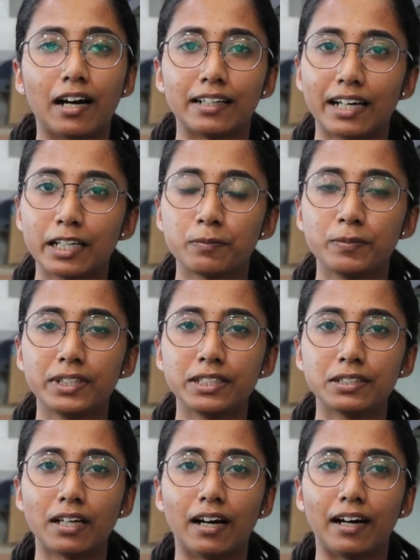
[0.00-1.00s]
guided
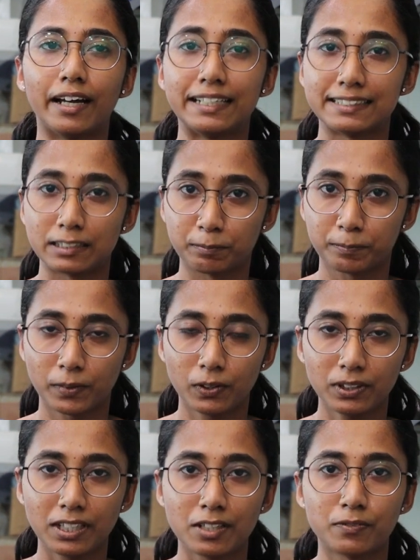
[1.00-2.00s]
me and
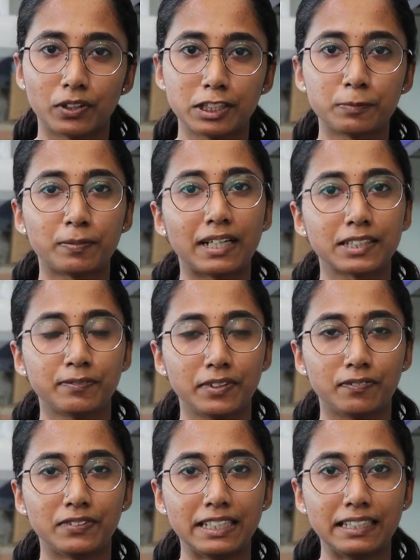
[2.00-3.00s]
support for this past
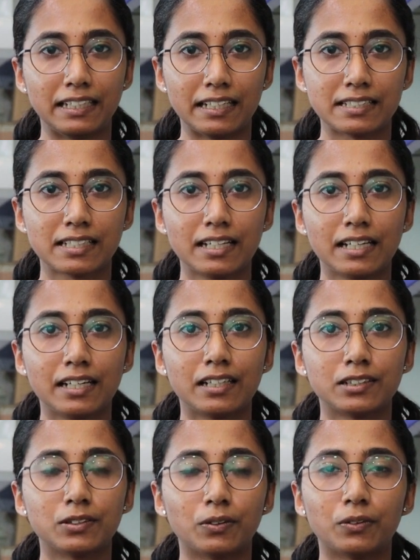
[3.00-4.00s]
15 days.
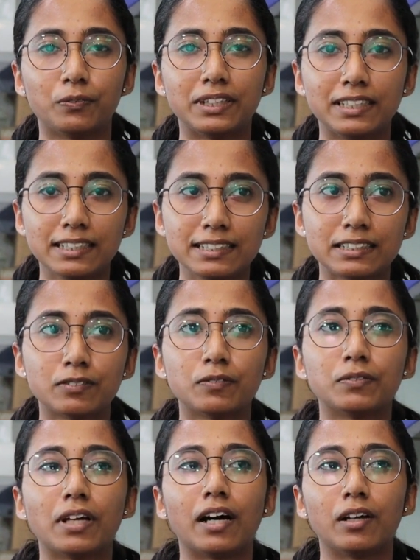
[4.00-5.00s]
So with this,
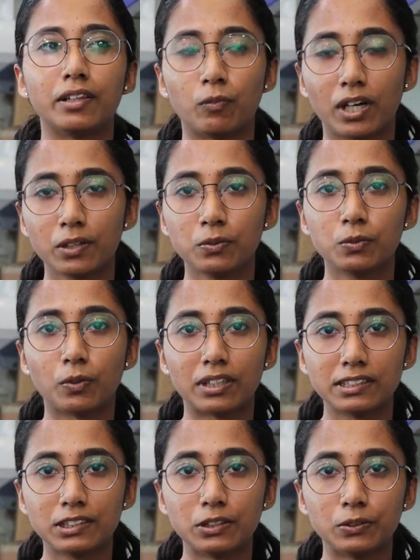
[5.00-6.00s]
the one who
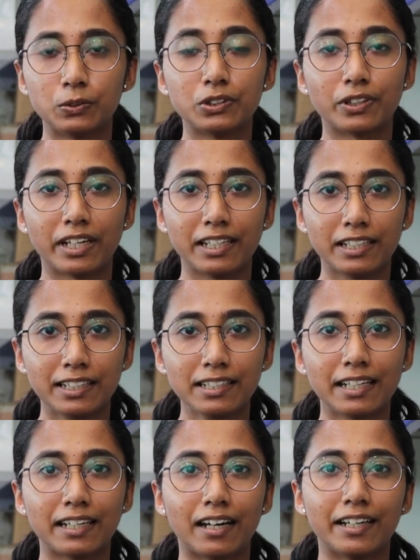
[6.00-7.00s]
wants to do
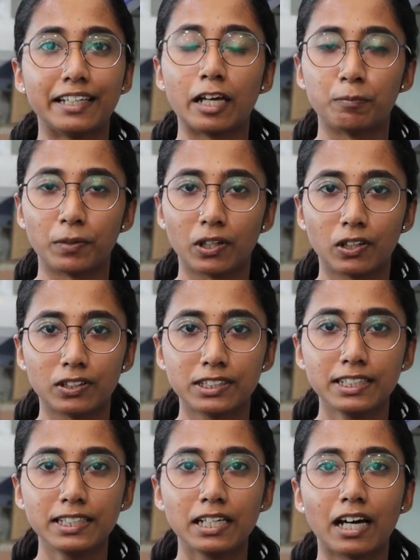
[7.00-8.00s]
training in
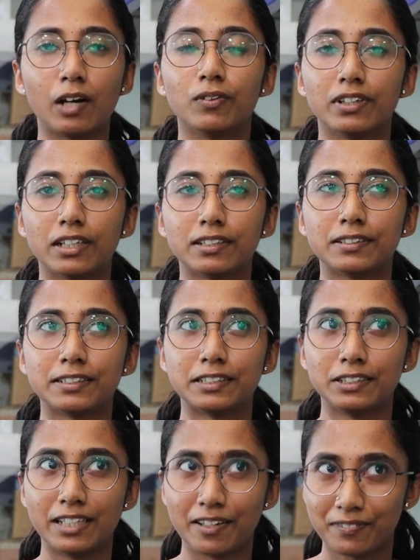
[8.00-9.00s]
embryology, I would
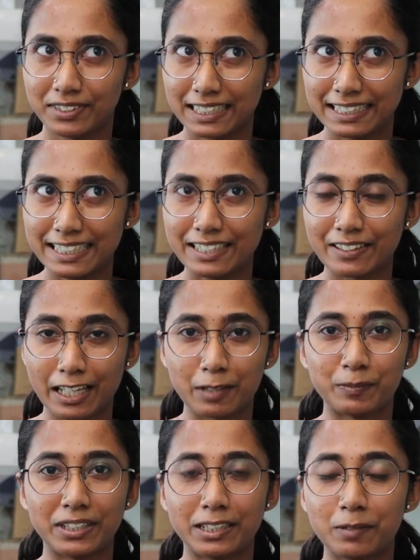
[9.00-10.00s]
definitely
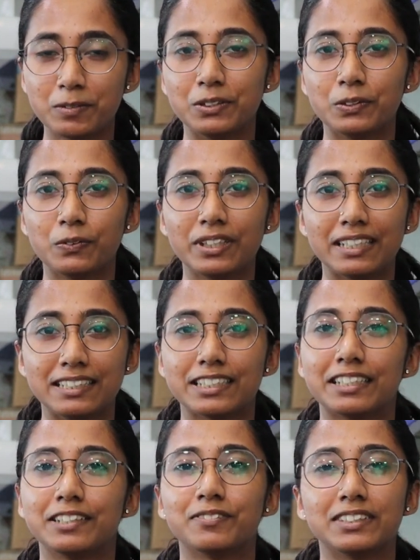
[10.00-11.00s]
recommend them to do it in
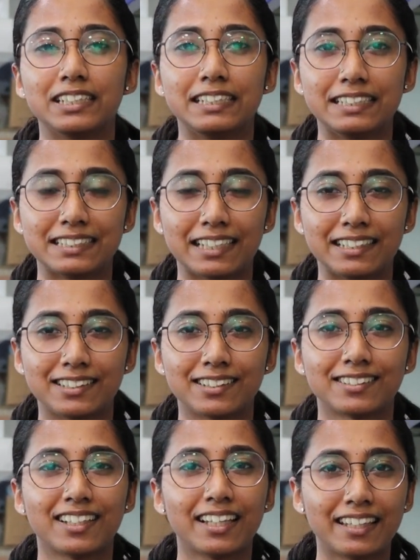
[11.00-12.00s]
Chennai Fertility
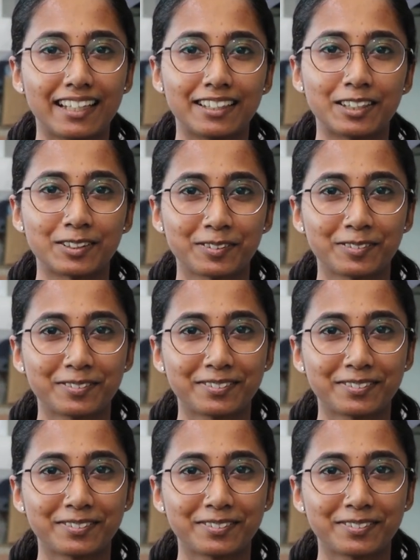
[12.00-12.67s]
Center.